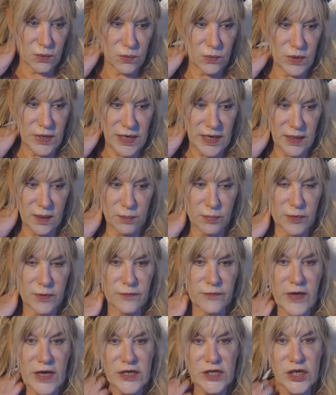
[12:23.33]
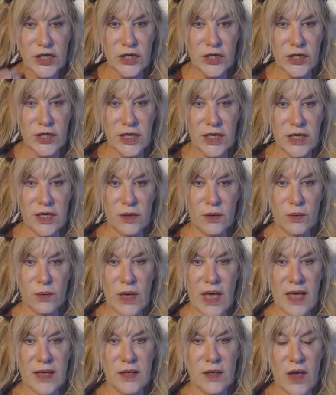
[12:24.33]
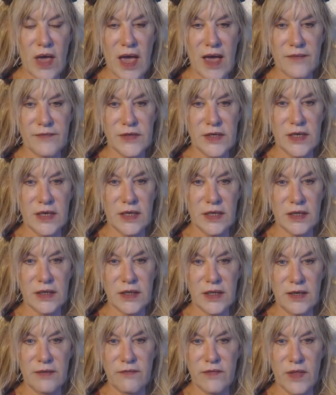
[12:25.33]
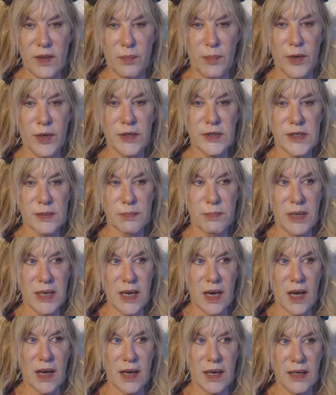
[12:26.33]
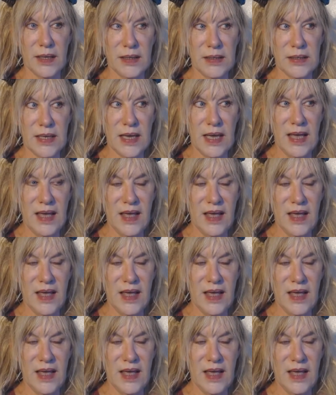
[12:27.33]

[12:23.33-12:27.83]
reading professionally, you have to leave the books behind.